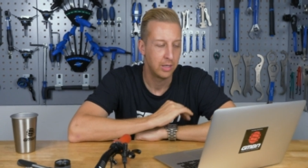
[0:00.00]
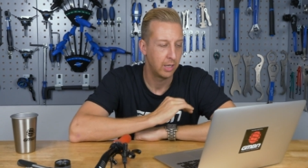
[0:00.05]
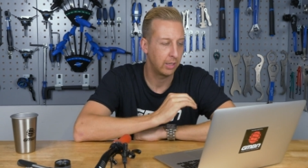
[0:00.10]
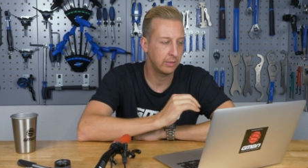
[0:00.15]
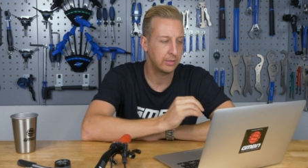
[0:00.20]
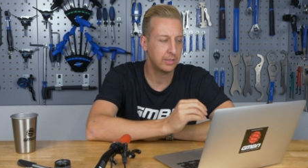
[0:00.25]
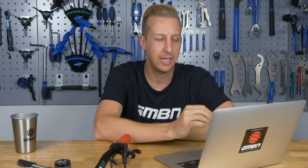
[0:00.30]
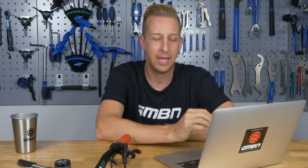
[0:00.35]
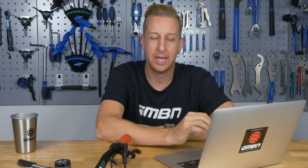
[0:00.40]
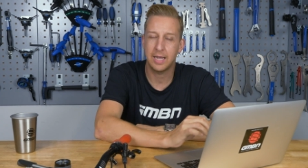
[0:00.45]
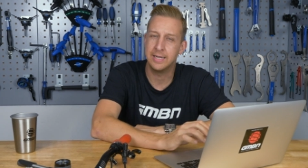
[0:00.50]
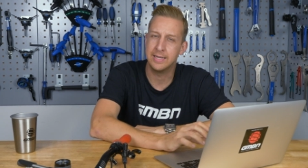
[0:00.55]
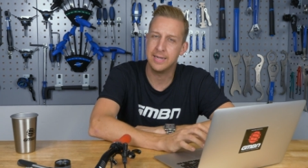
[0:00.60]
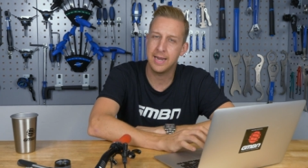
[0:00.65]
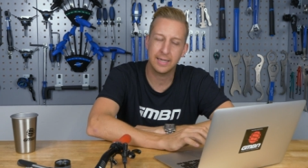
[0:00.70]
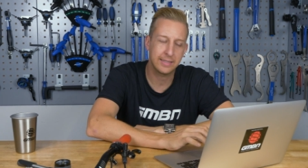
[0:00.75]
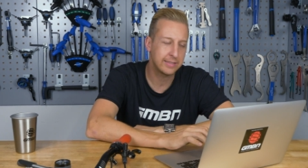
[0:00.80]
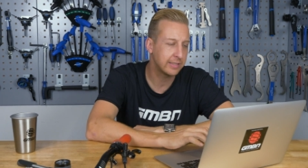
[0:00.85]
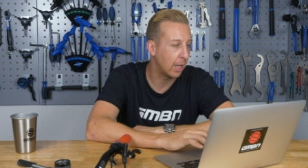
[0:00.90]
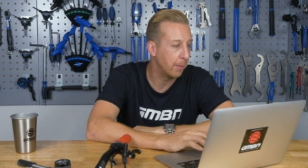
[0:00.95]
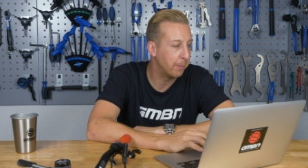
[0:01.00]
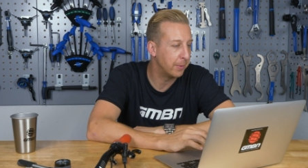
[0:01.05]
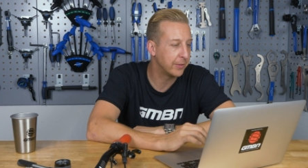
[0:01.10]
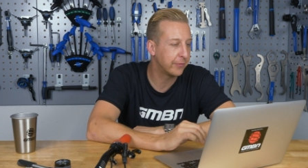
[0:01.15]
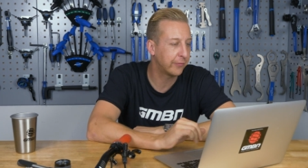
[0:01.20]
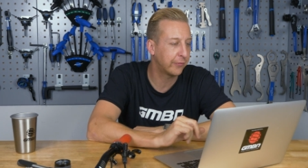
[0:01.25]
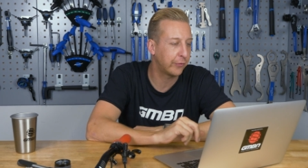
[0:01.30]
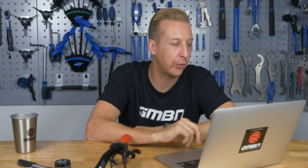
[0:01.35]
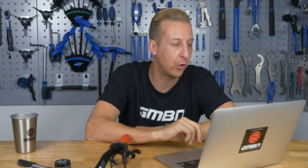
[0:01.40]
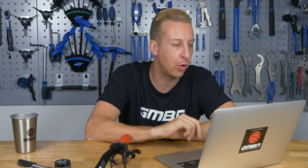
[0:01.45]
Okay, next up
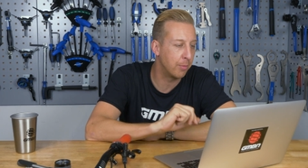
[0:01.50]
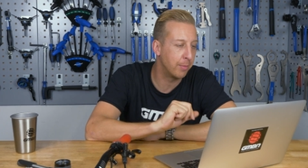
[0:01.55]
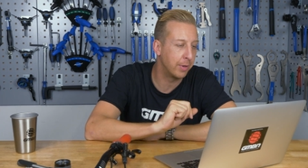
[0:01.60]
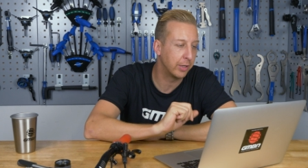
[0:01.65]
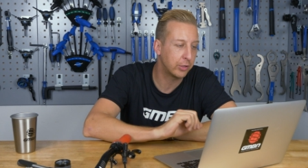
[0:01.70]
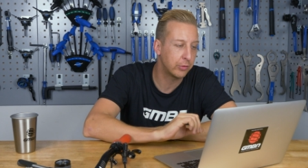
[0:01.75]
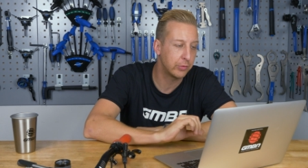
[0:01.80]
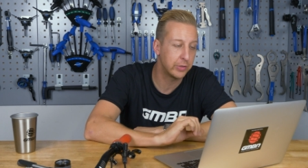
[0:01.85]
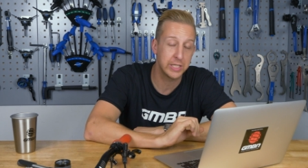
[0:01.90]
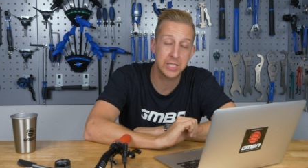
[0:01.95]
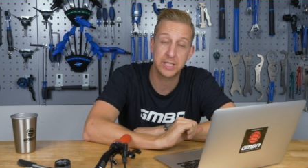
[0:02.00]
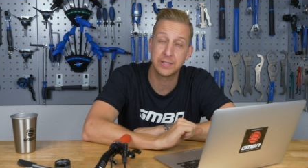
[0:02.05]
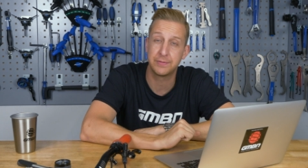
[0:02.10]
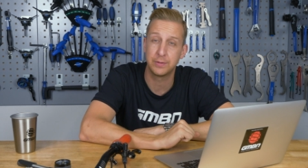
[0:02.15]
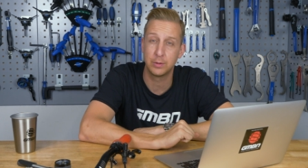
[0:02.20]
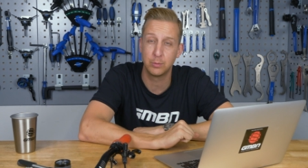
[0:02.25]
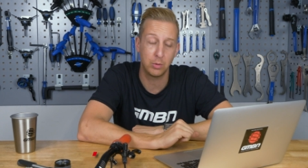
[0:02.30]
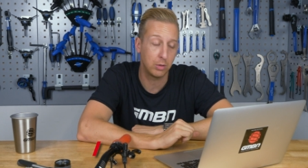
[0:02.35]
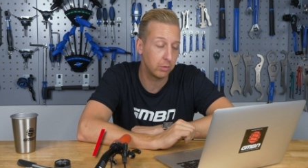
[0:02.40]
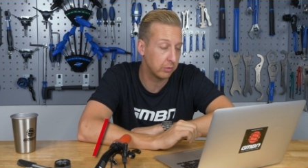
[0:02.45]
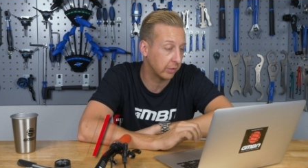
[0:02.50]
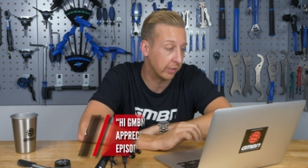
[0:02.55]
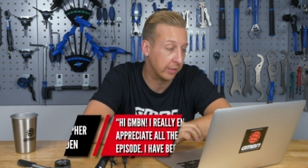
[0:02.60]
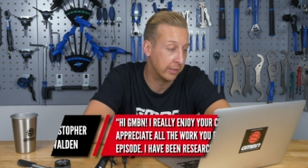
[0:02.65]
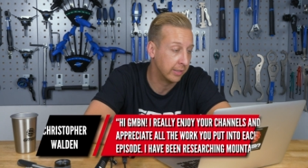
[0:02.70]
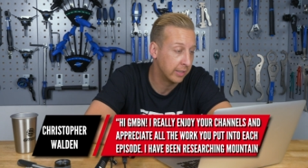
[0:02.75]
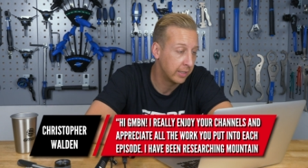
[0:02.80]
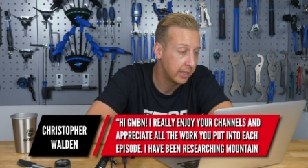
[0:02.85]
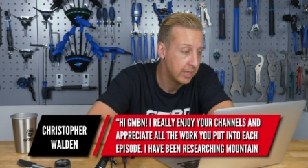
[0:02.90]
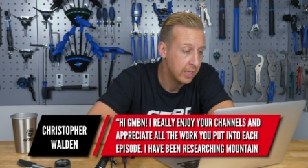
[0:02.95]
is from Christopher
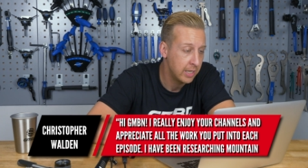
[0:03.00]
Walden.